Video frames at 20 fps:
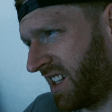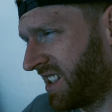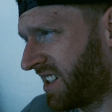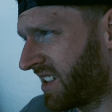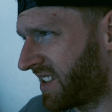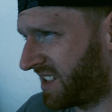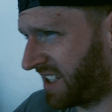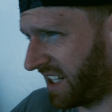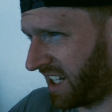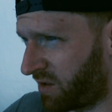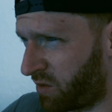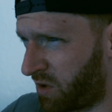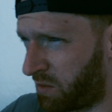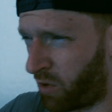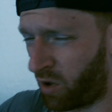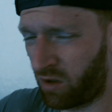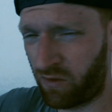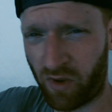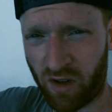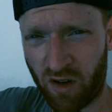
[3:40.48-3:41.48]
in this ticket we
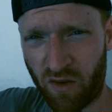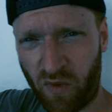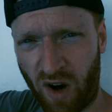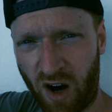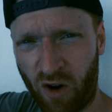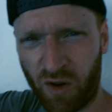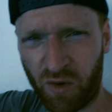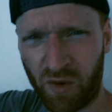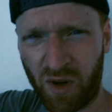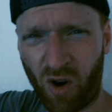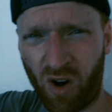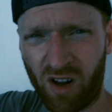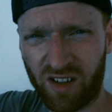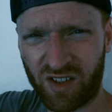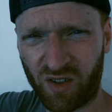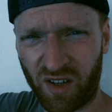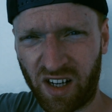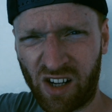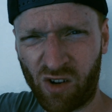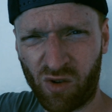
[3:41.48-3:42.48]
booked for the ferry we
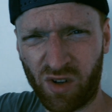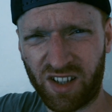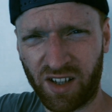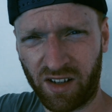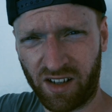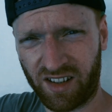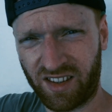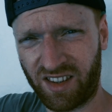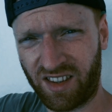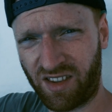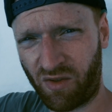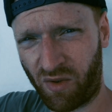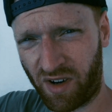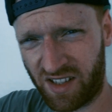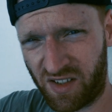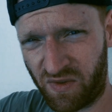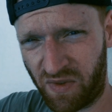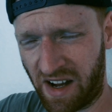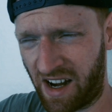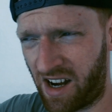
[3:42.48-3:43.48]
also included the
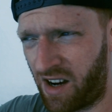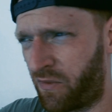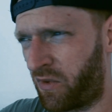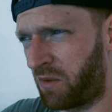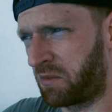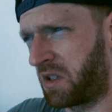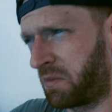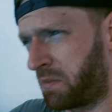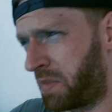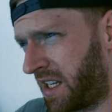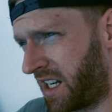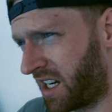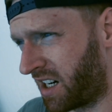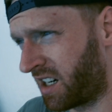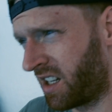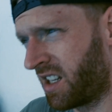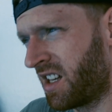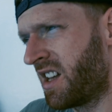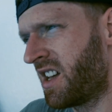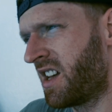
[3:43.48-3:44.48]
transfer from the pier
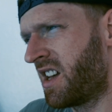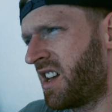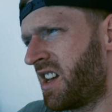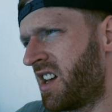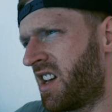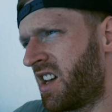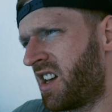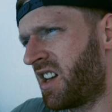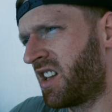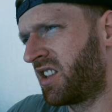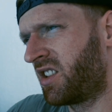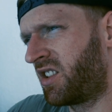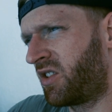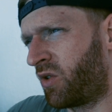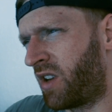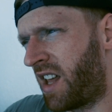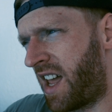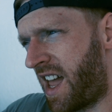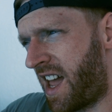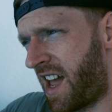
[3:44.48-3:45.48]

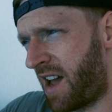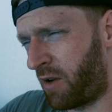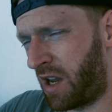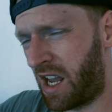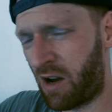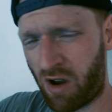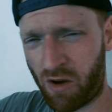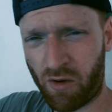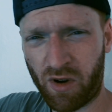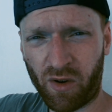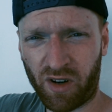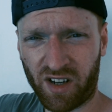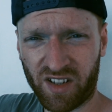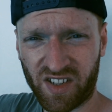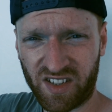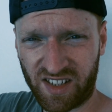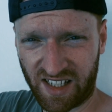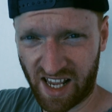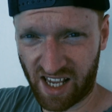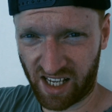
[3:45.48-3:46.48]
to the area where we want
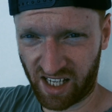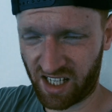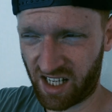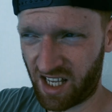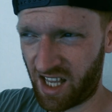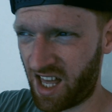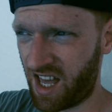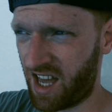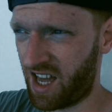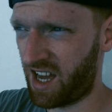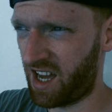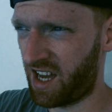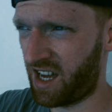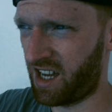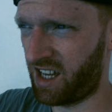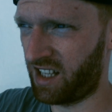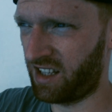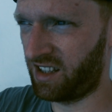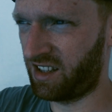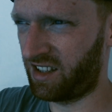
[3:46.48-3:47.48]
to stay
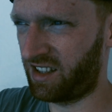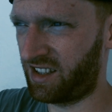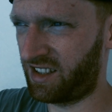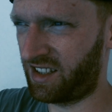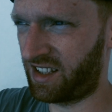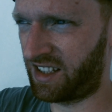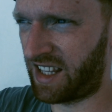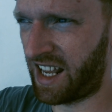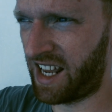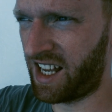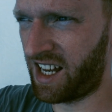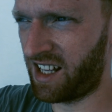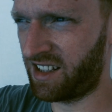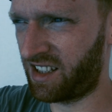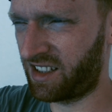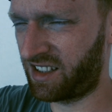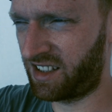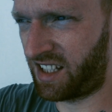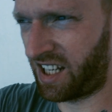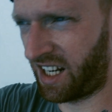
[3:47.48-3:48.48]
and they got
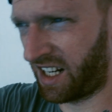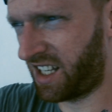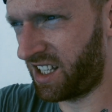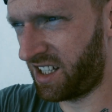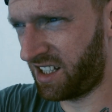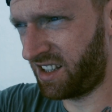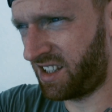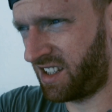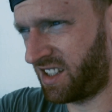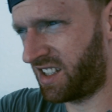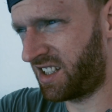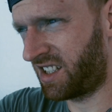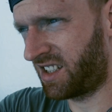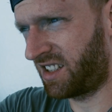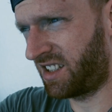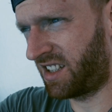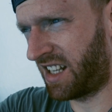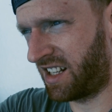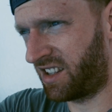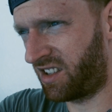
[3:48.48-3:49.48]
the ticket
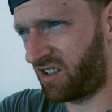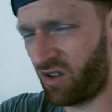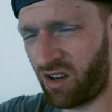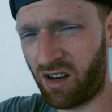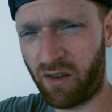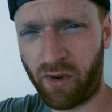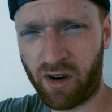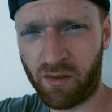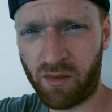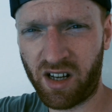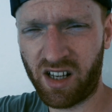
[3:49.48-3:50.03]
they took it from